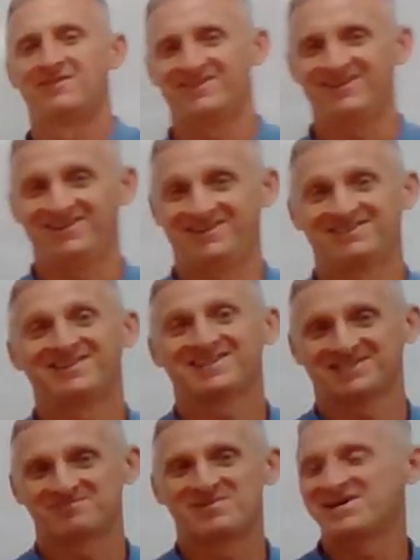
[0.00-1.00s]

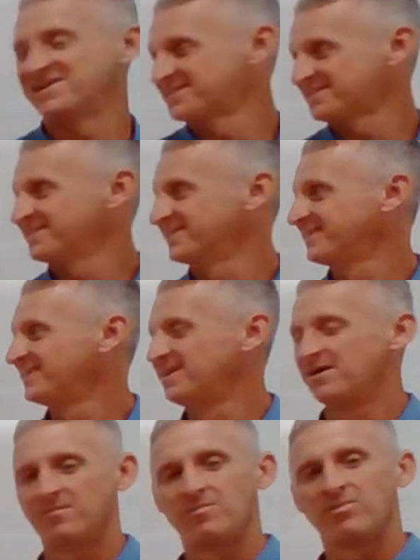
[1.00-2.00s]
That's a mess,
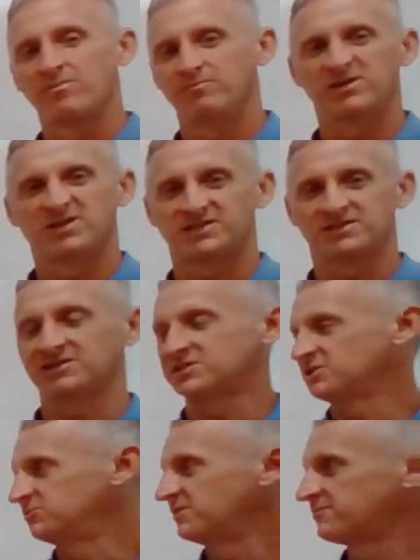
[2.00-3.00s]
but it's not
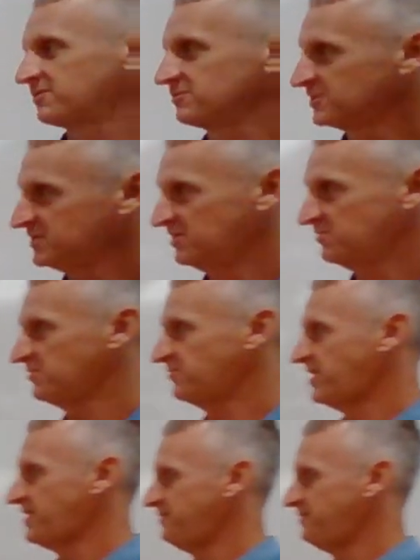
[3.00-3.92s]
too difficult to simplify.